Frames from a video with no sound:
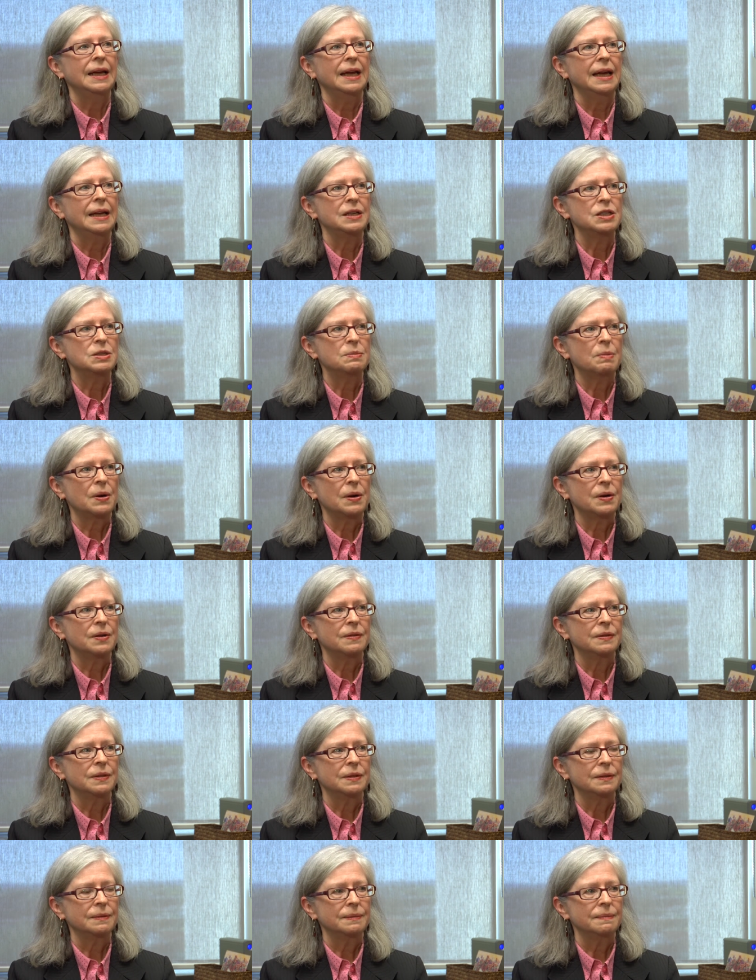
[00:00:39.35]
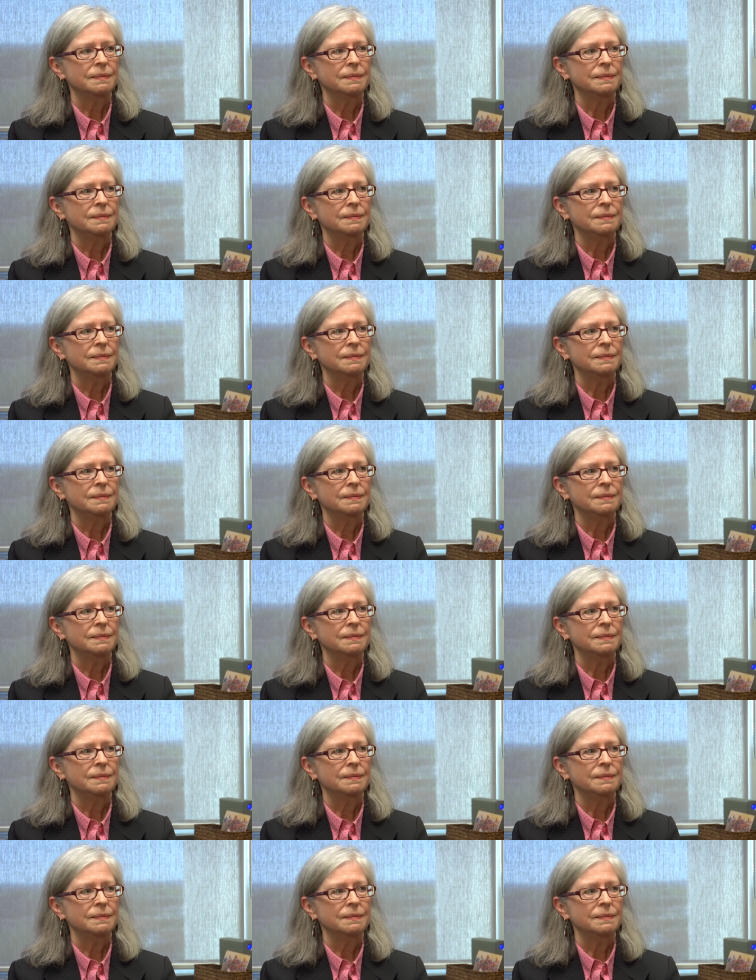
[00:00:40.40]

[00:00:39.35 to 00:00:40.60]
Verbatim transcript: And it's part of an